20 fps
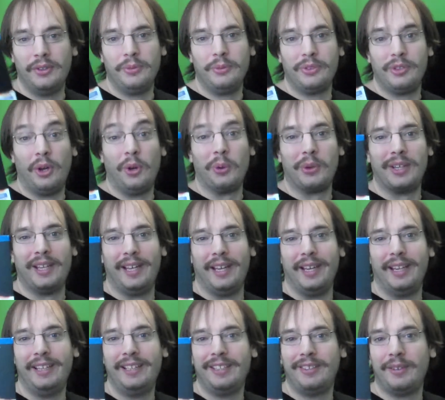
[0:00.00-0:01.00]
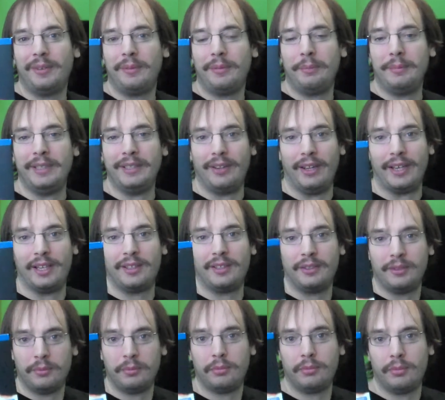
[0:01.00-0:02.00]
was okay. I mean, like,
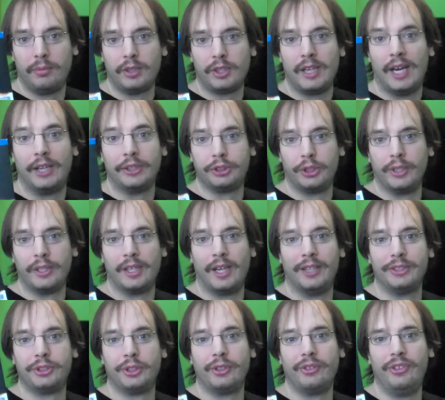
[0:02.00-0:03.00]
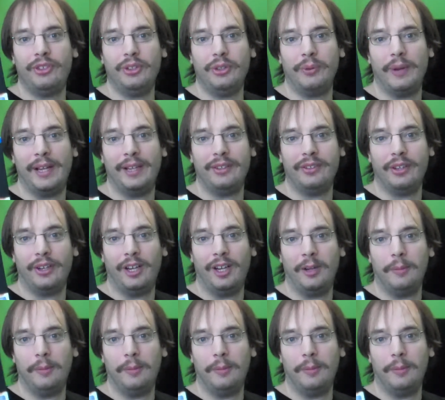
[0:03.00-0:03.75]
Conjuring, Conjuring 2, and